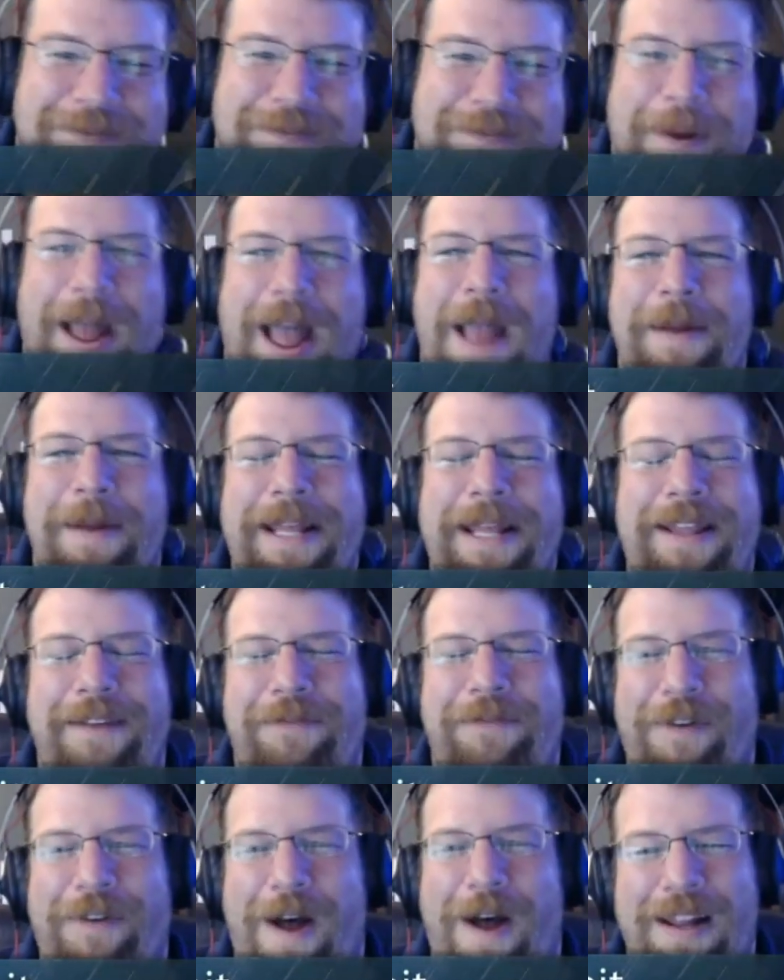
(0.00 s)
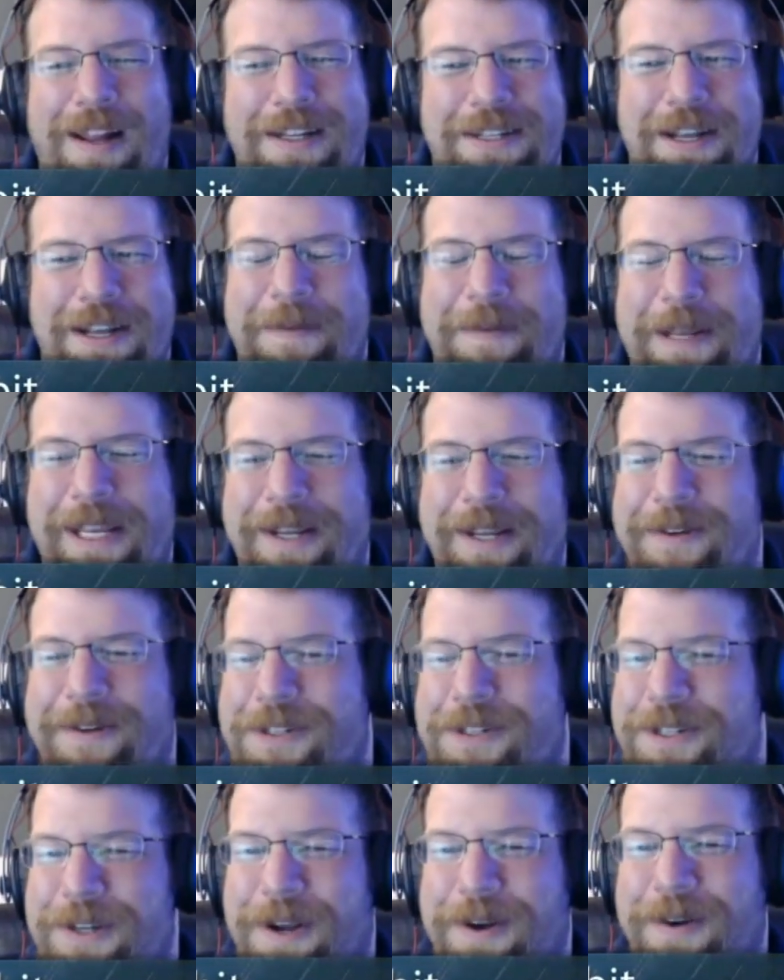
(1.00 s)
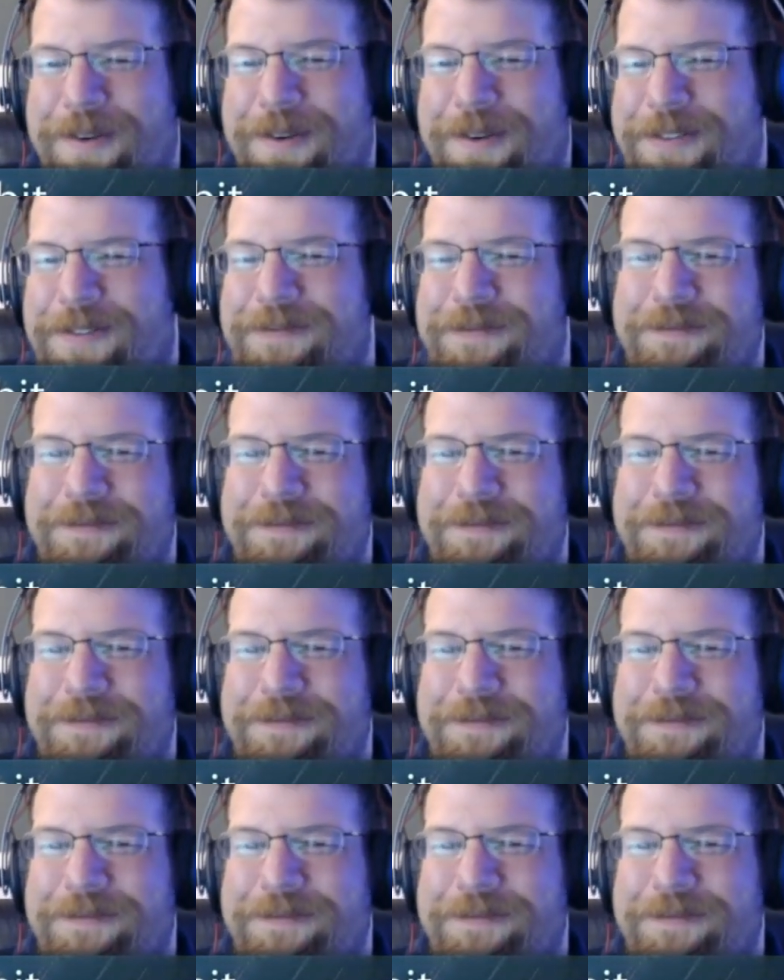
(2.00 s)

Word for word: but, I mean, the fall is going to be huge, so.